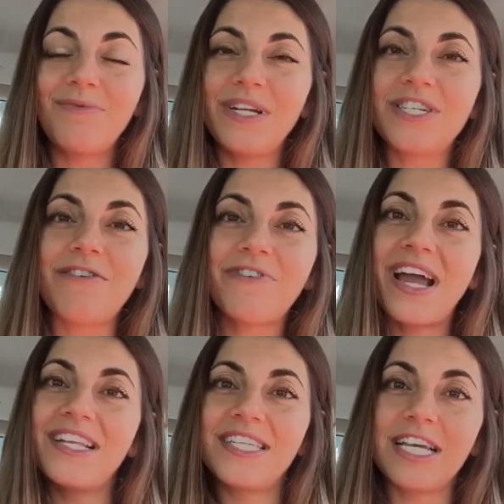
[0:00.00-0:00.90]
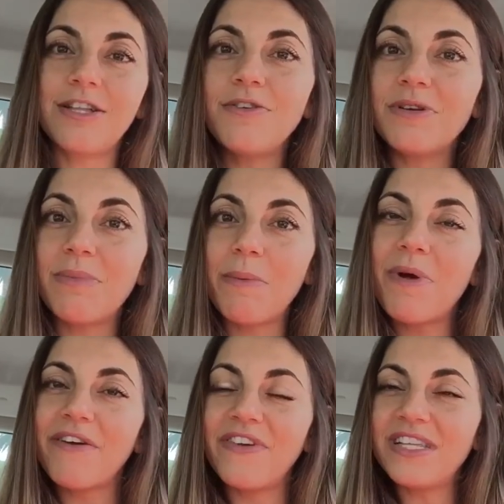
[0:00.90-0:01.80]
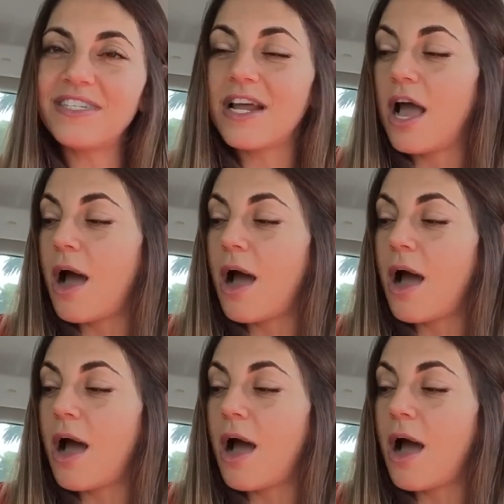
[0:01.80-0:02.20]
which I forgot to include in my breakfast.